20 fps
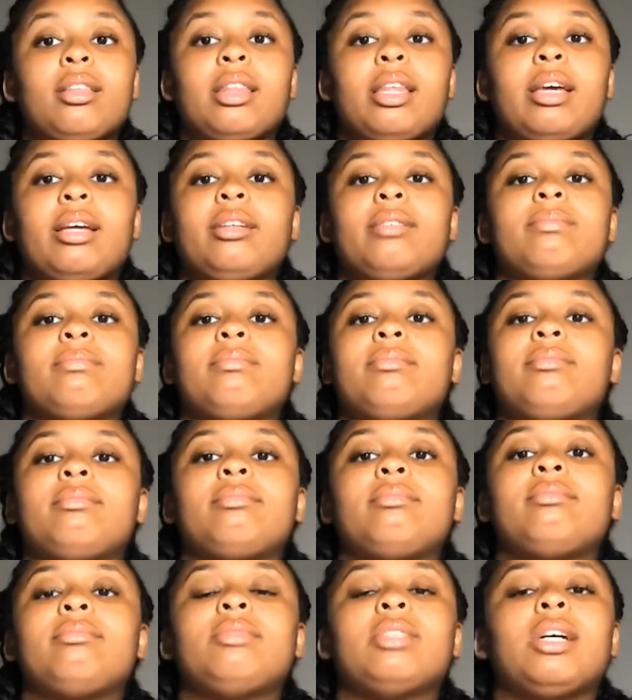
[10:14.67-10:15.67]
Like,
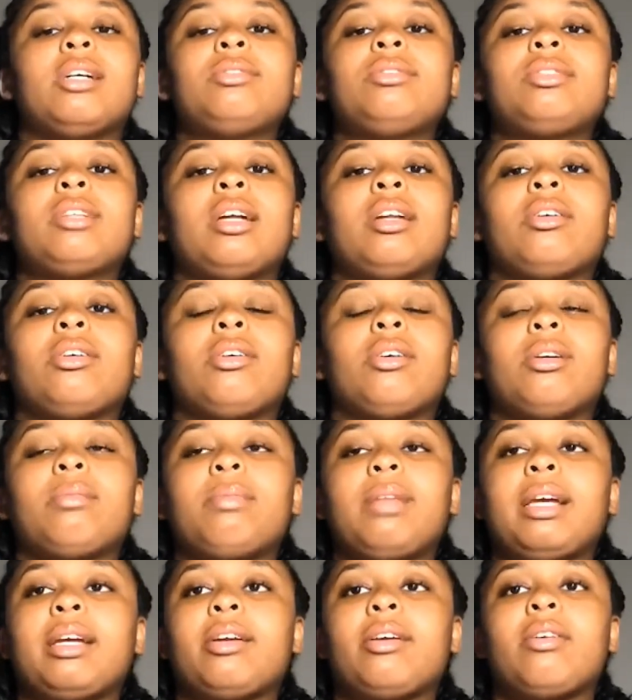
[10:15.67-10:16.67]
don't try to grow
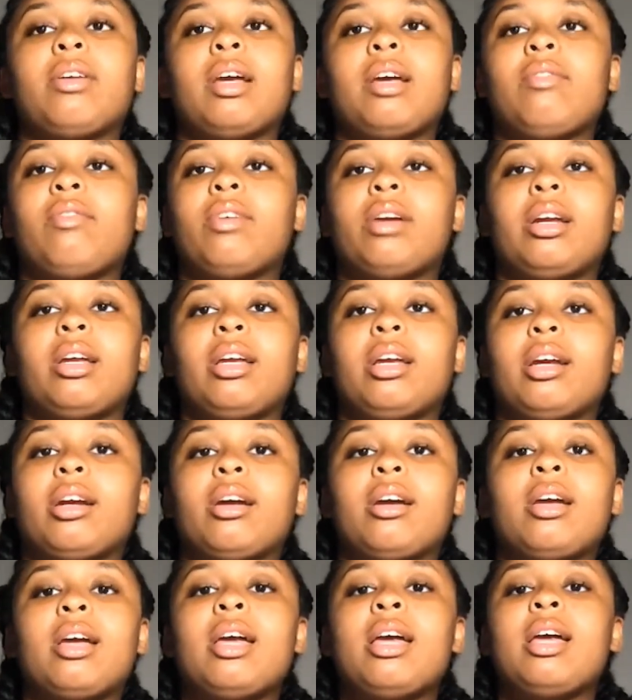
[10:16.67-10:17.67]
up like your 9th grade
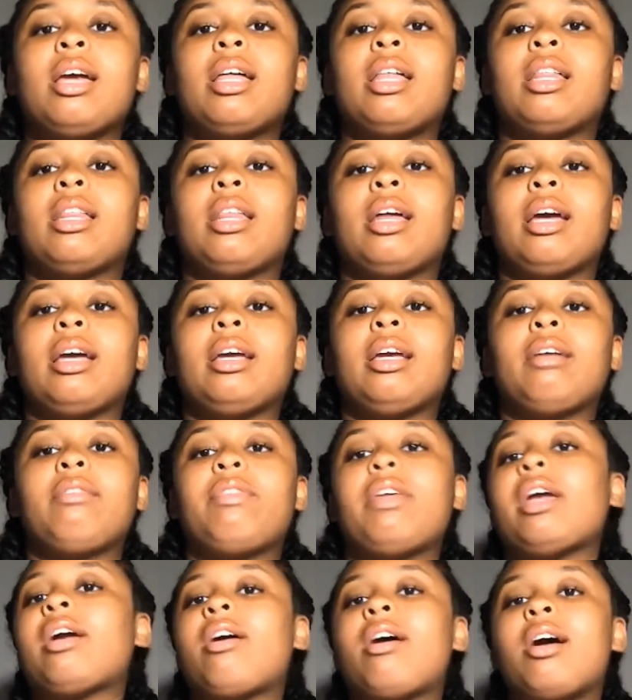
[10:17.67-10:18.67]
year. Like, if
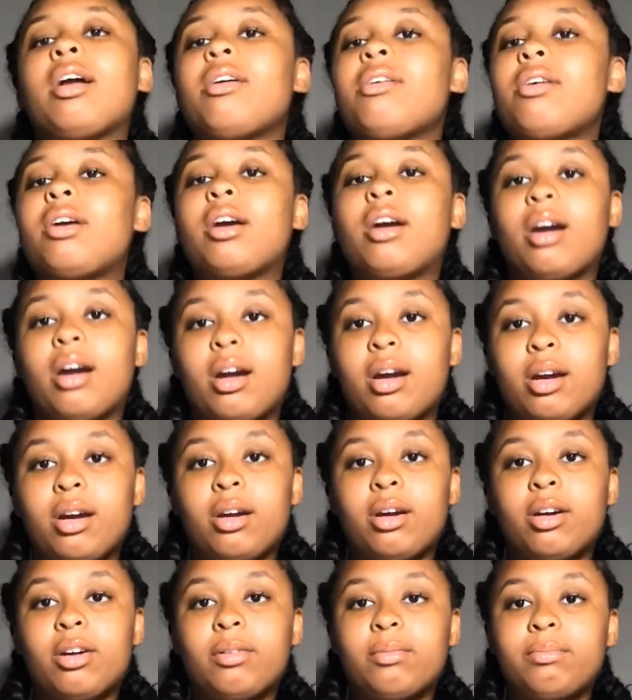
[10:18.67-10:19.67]
they call you a
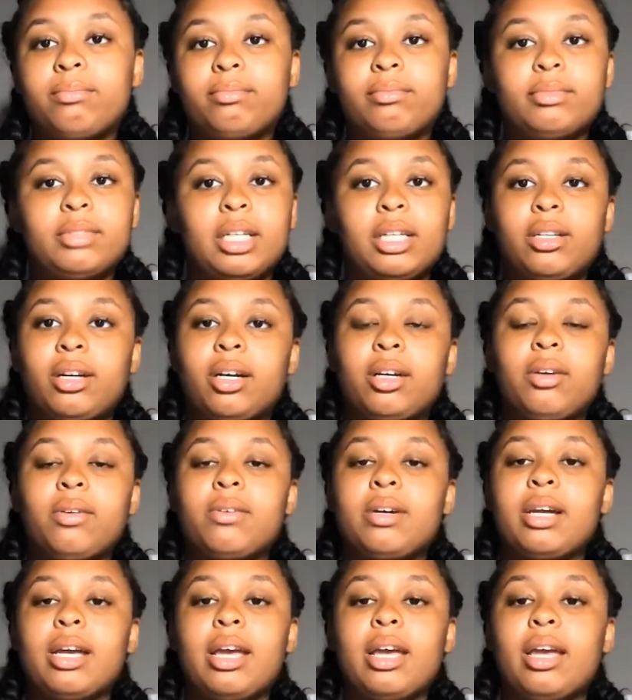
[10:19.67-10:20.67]
Kerm, they call you
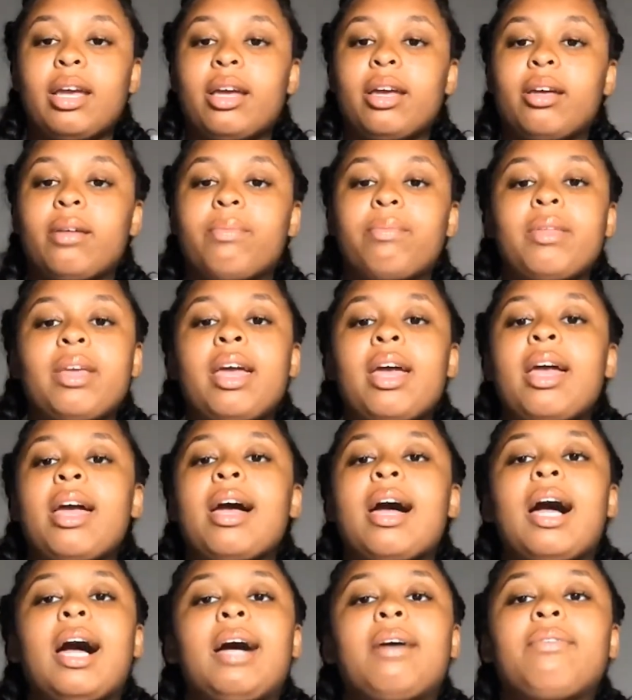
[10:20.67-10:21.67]
a Ham,
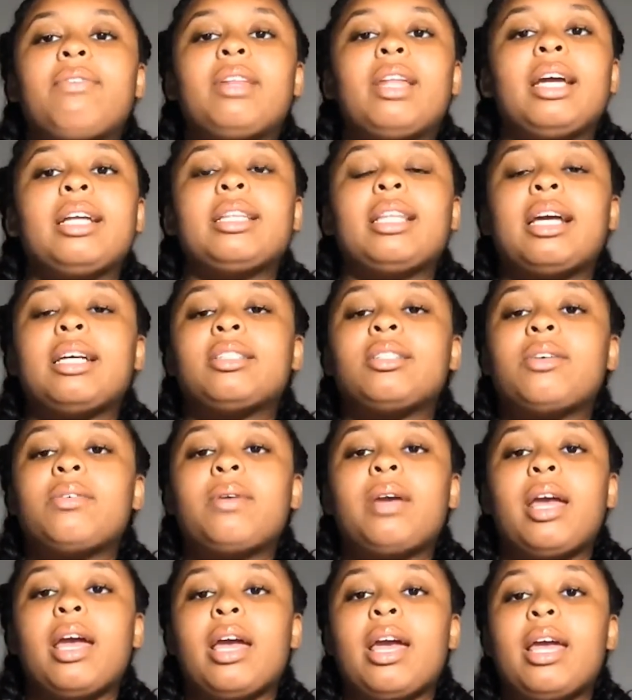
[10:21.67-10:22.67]
I feel like that's
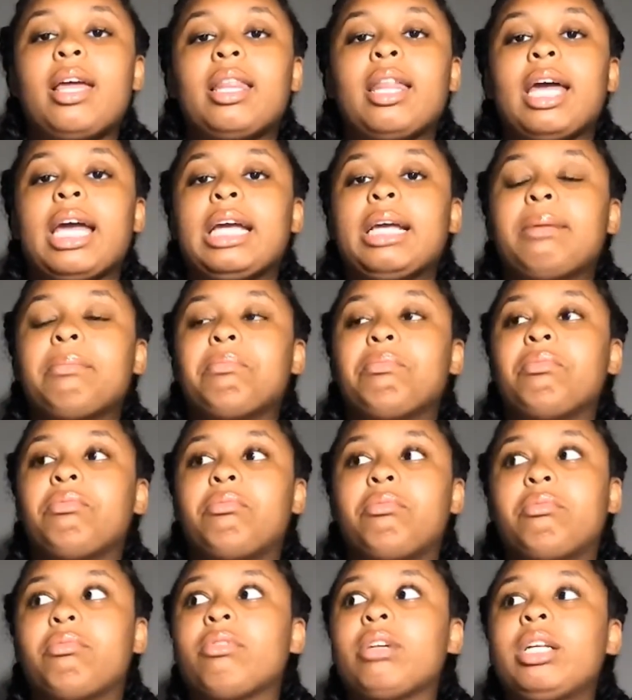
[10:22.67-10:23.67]
okay. Like,
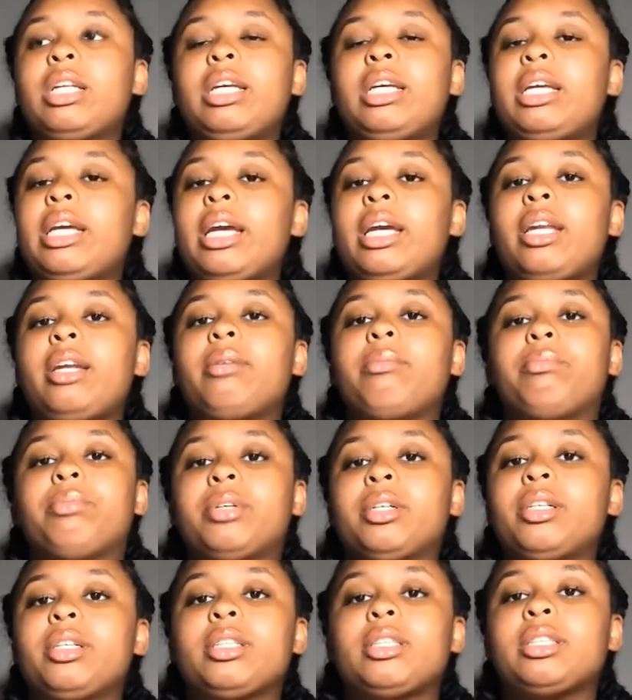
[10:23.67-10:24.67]
really get in the
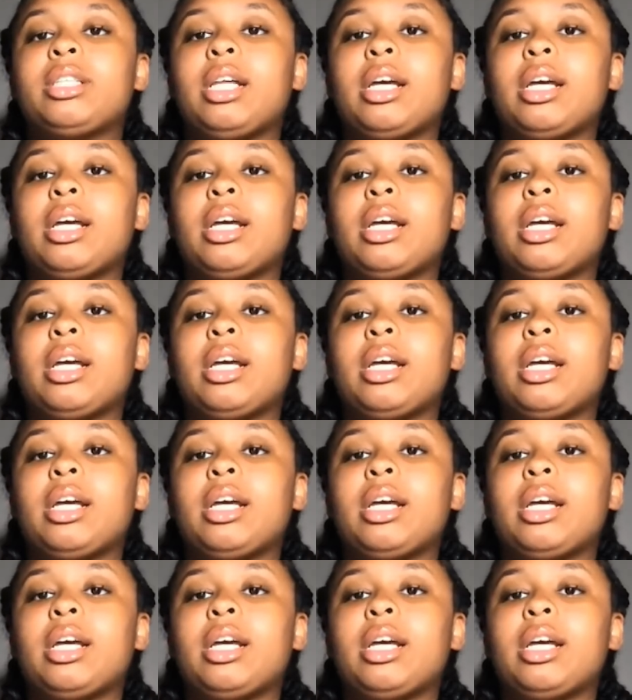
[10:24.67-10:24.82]
books.